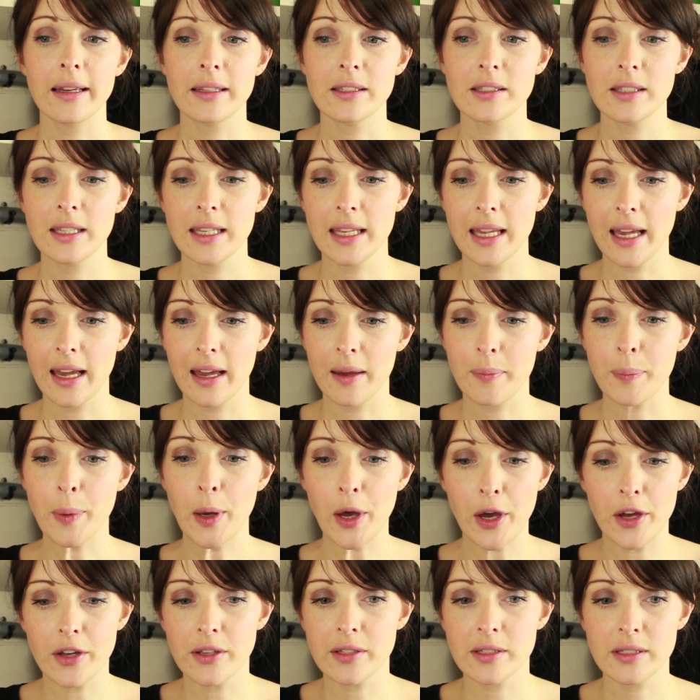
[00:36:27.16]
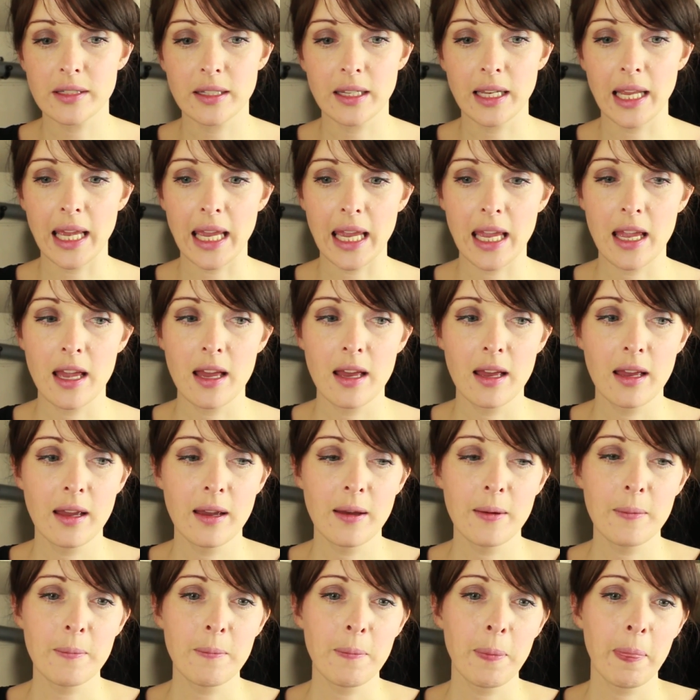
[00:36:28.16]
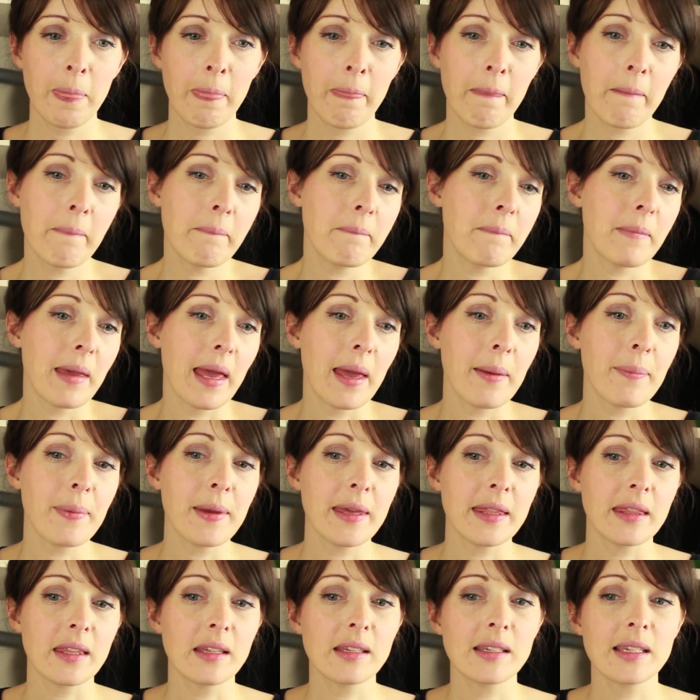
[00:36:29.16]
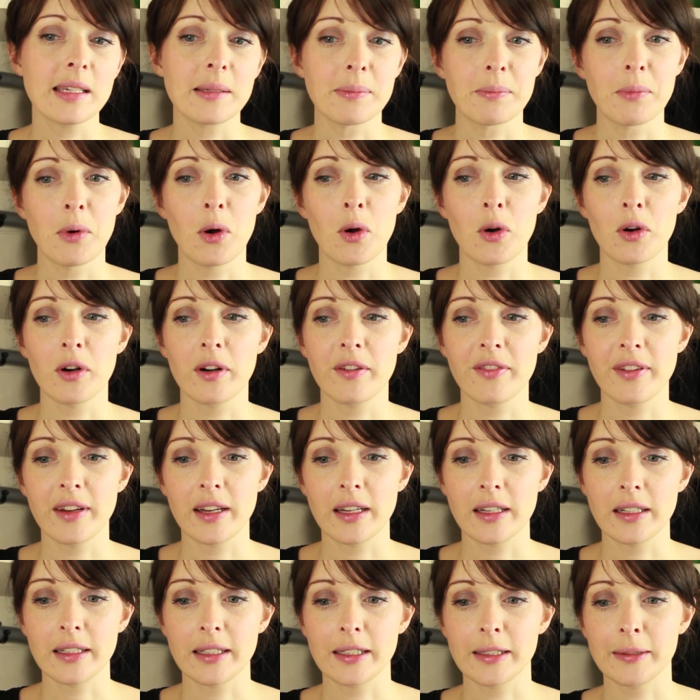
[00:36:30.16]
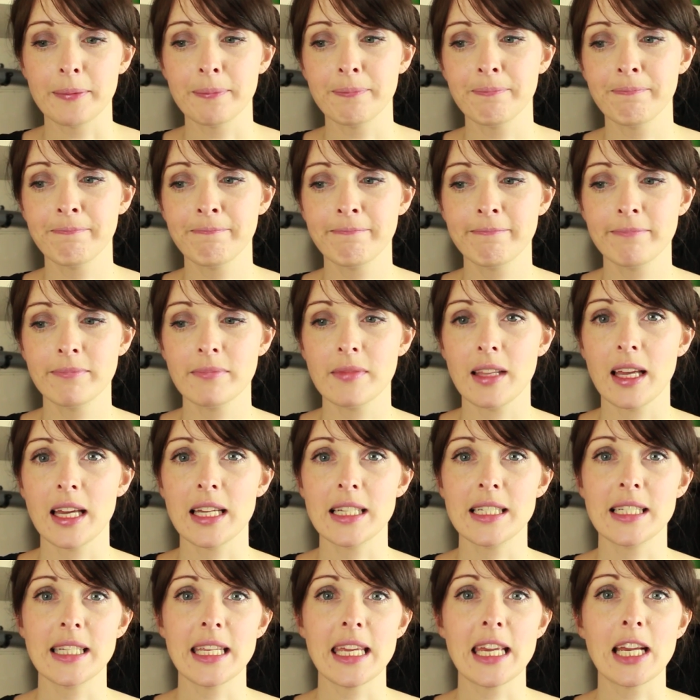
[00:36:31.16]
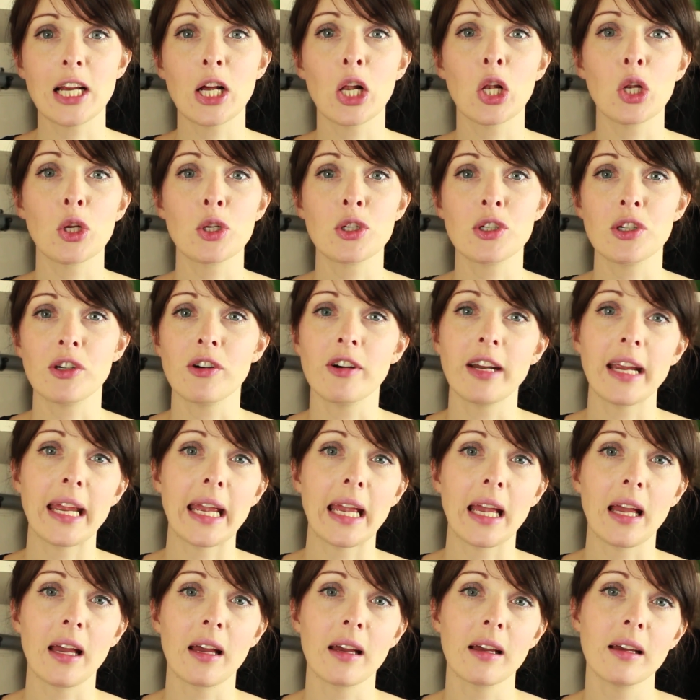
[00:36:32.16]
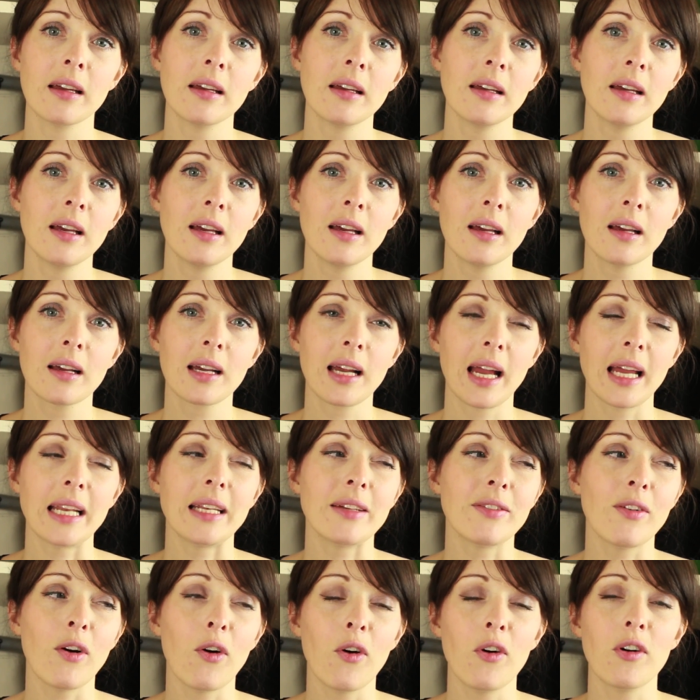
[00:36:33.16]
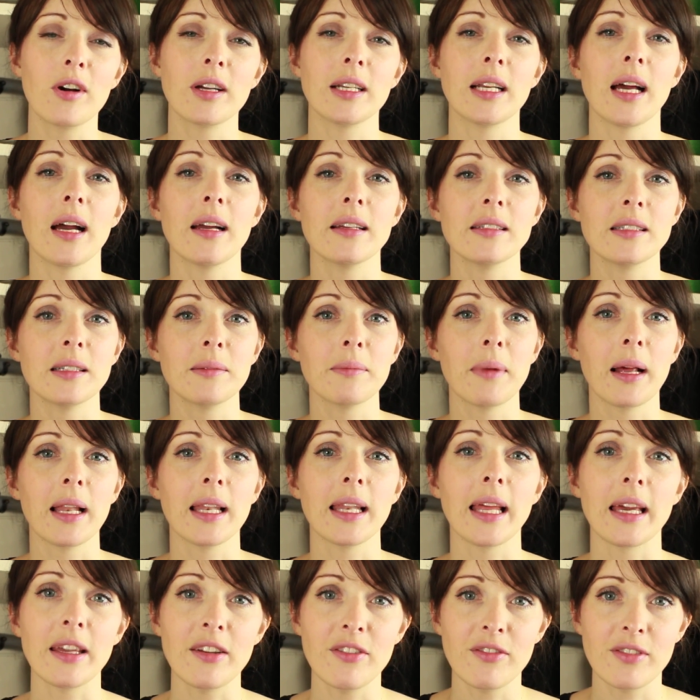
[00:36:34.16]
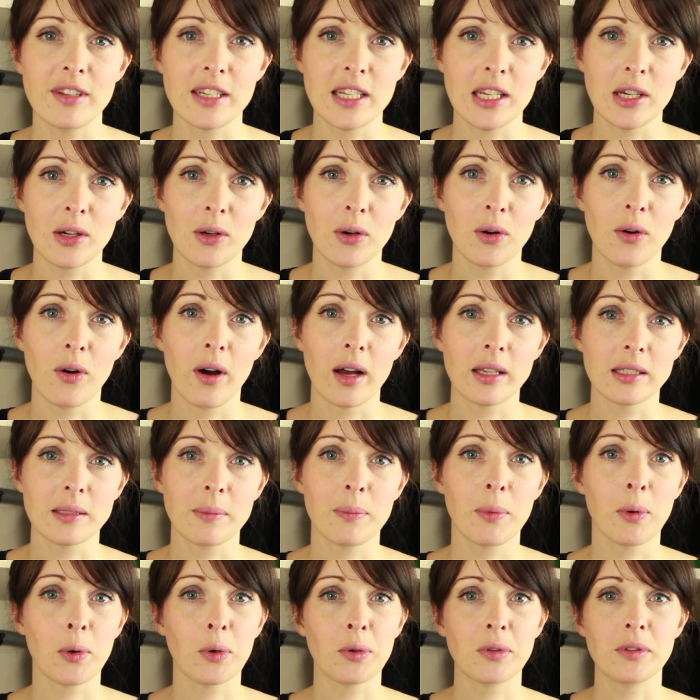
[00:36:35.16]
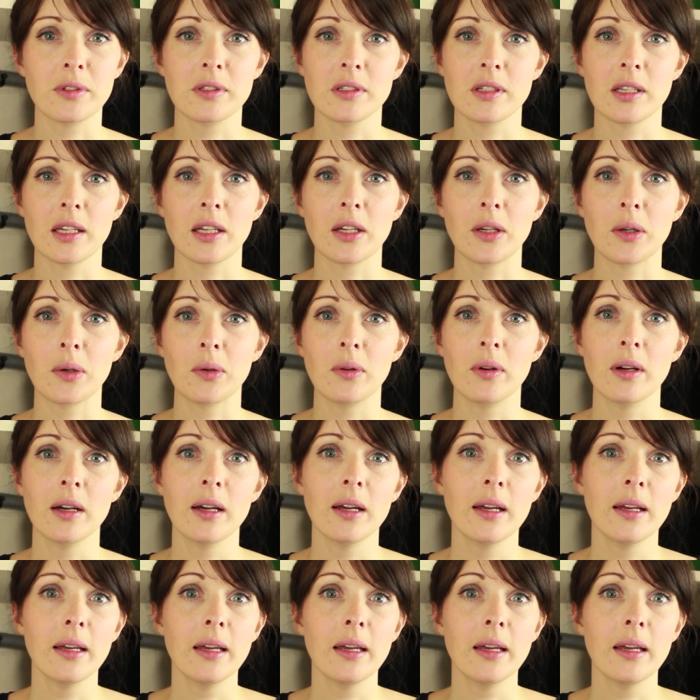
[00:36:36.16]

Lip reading: So yeah, personally, maybe this is more of a decluttering, kind of organising my life video as opposed to